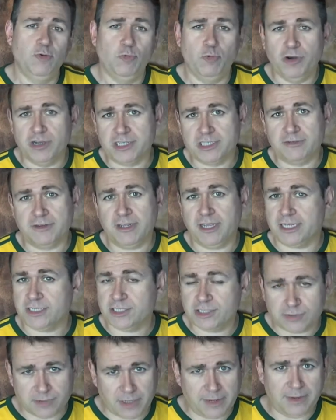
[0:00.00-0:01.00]
Works
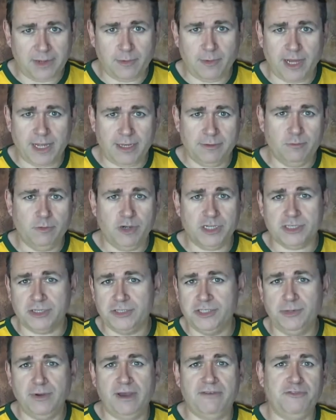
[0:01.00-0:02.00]
extremely well. Works
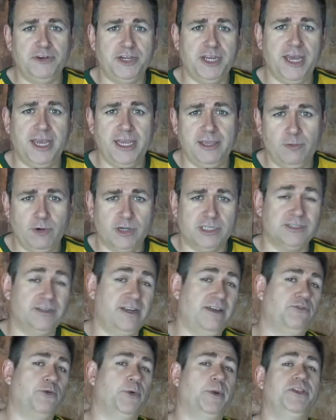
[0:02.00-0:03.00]
on you every day. Works
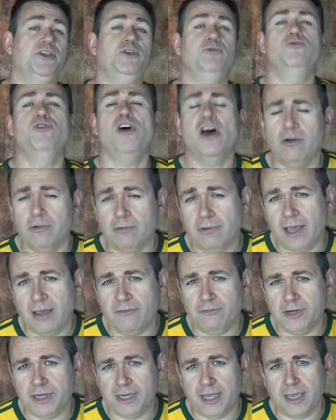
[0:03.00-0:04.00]
on everyone you know
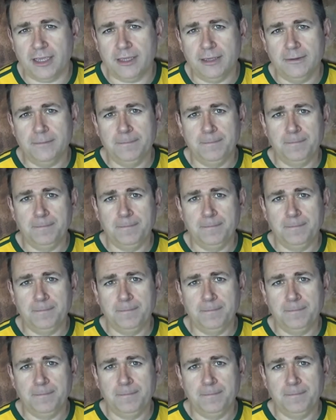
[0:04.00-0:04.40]
every day.